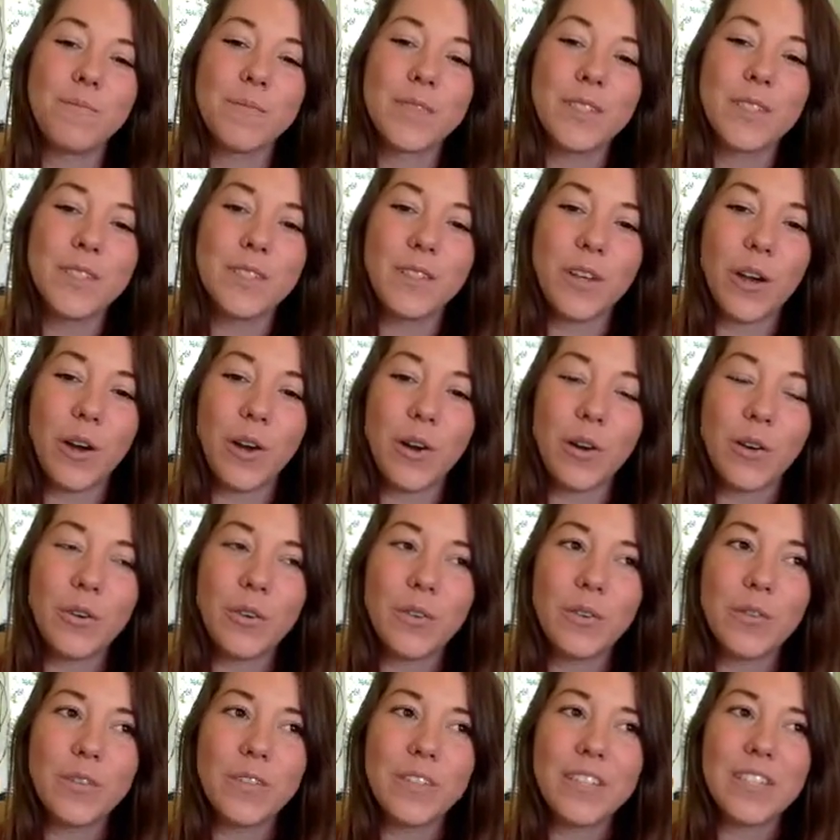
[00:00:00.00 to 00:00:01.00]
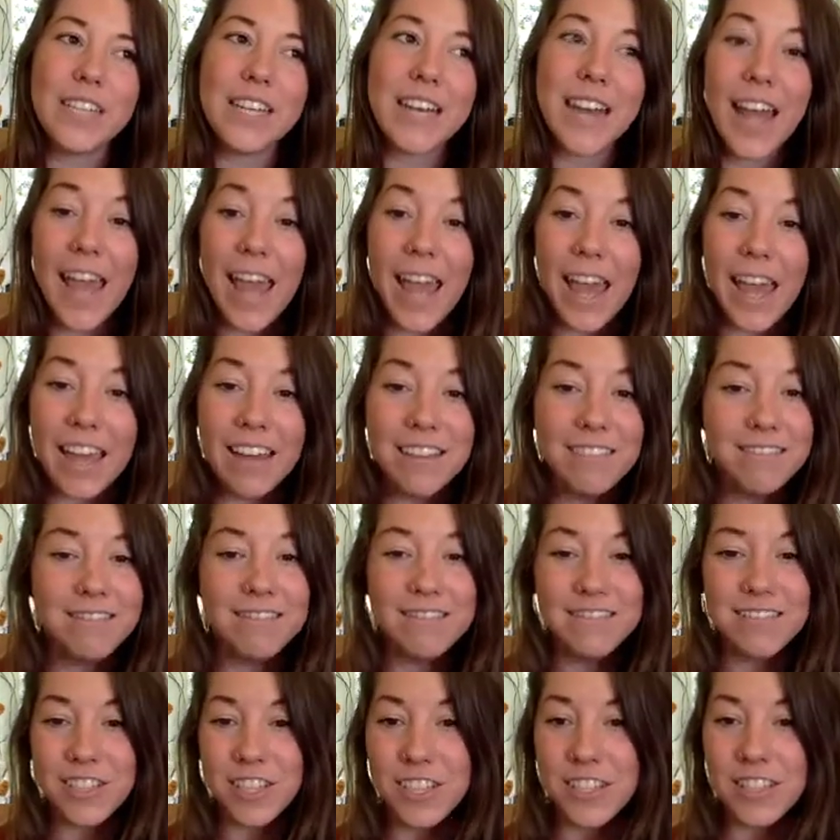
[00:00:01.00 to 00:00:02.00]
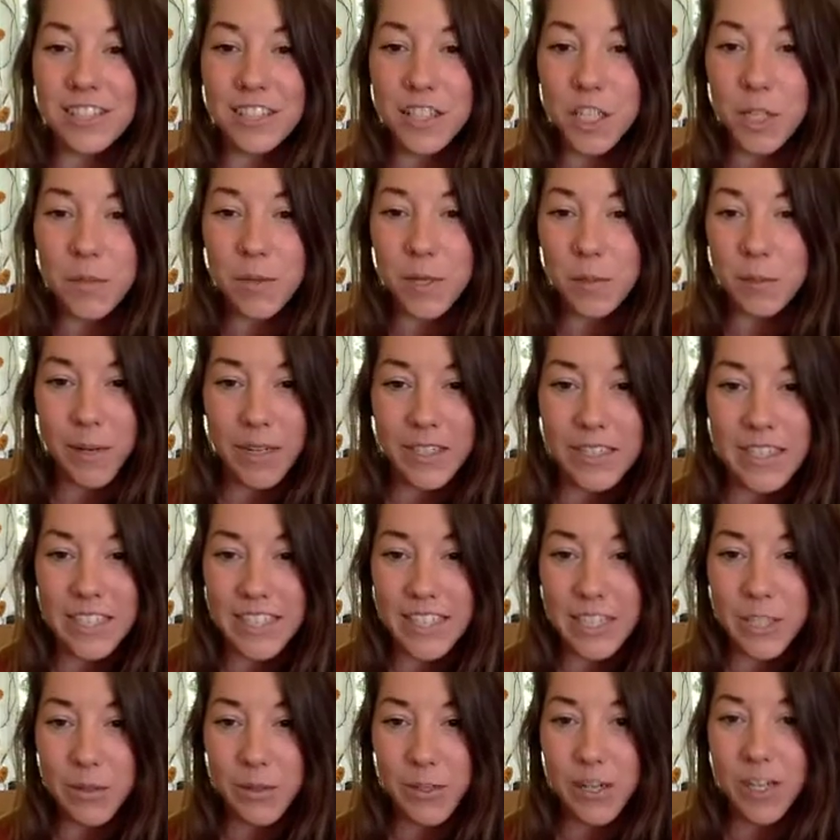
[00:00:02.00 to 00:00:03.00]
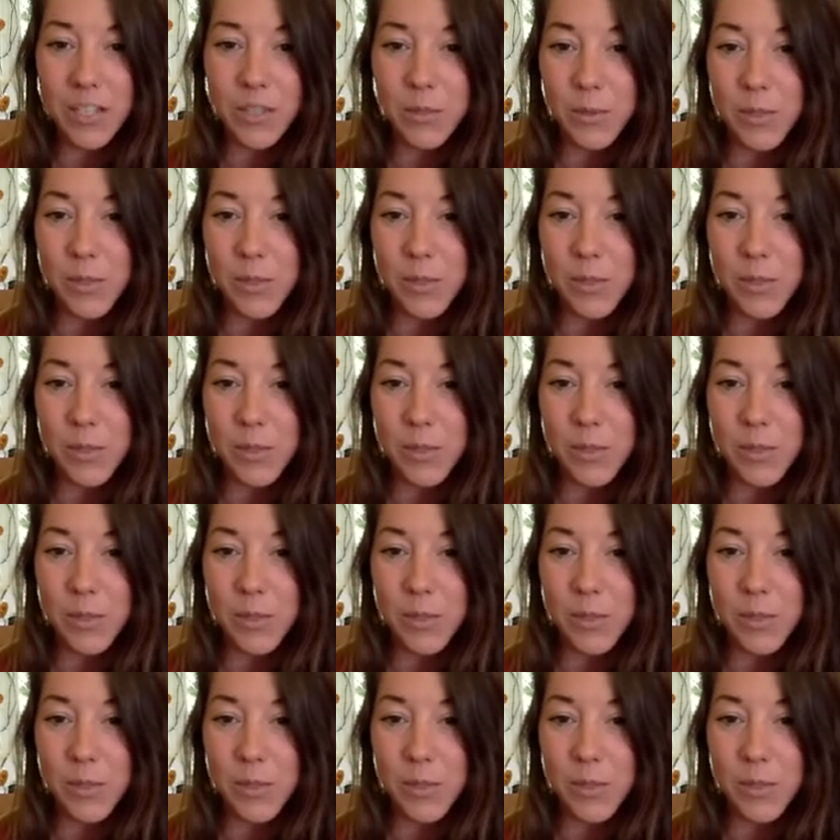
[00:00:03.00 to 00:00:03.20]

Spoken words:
So today, just a little bit about the equinox.